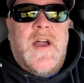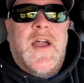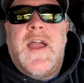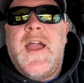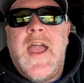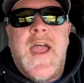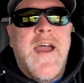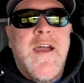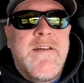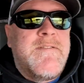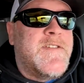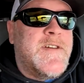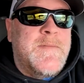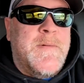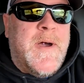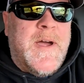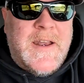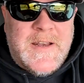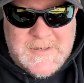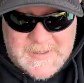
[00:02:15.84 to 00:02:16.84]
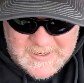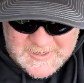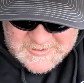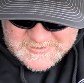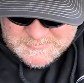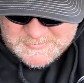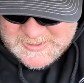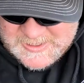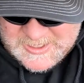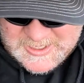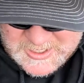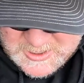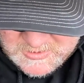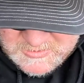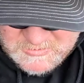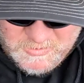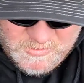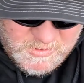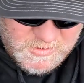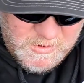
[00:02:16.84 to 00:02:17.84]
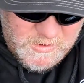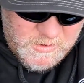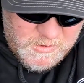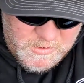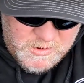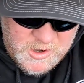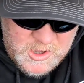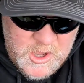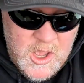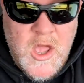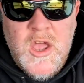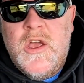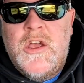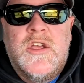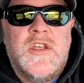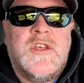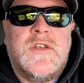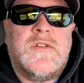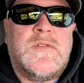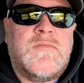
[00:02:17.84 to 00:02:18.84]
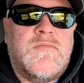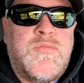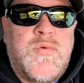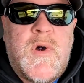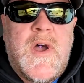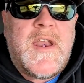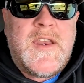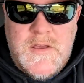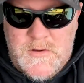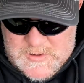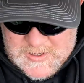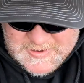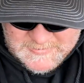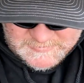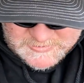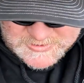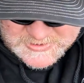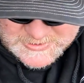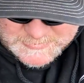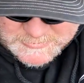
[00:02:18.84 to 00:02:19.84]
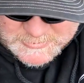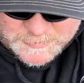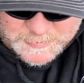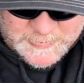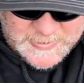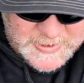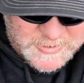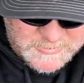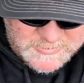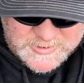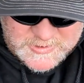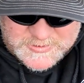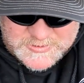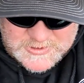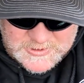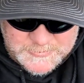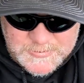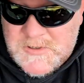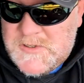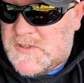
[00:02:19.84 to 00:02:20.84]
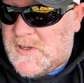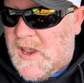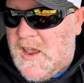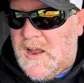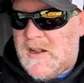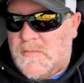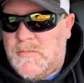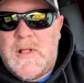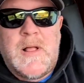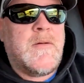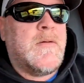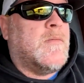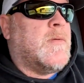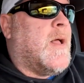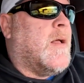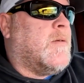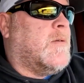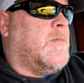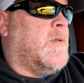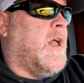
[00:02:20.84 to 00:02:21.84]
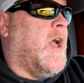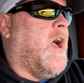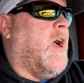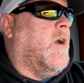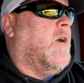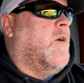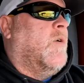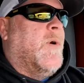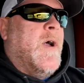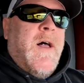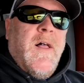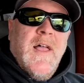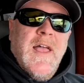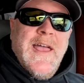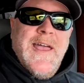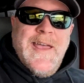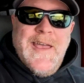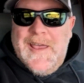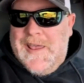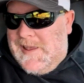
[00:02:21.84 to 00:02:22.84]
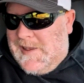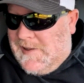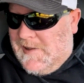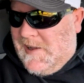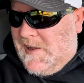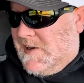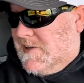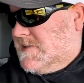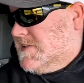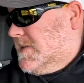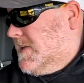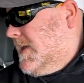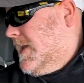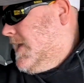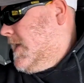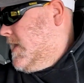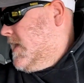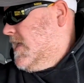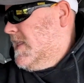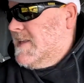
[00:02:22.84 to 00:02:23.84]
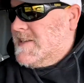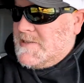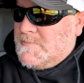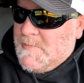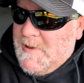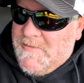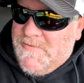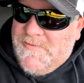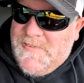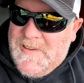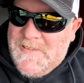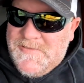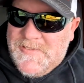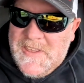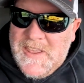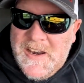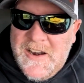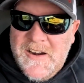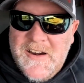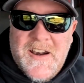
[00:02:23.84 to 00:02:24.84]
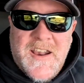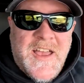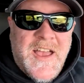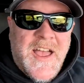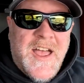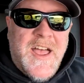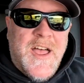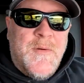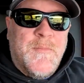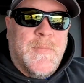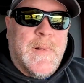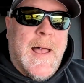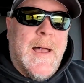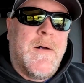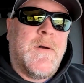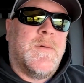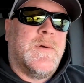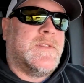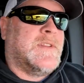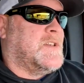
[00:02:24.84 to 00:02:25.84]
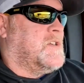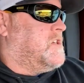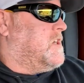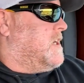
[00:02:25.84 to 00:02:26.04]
everybody tells me, oh, why do you have a Jeep to plow with? Jeeps suck, blah blah blah blah blah. Well, honestly, this is my 5th year plowing with the